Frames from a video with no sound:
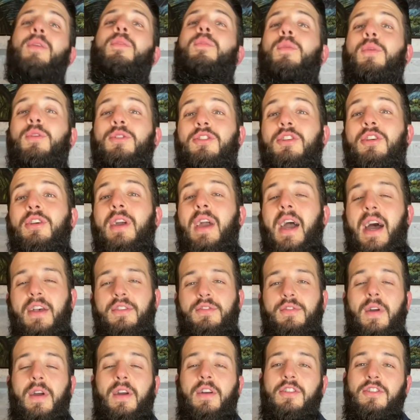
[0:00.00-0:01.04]
We'll see you guys
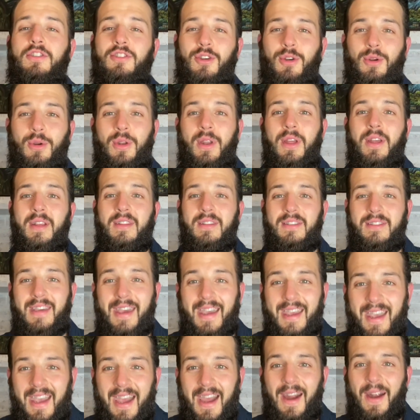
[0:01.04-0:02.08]
very soon.
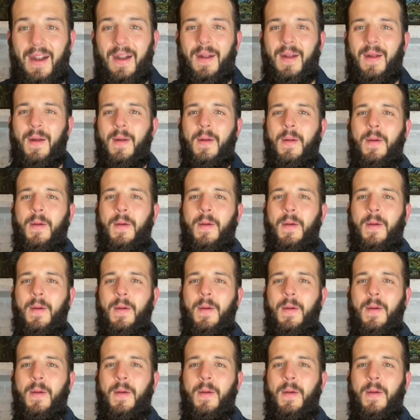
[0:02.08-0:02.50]
Take care.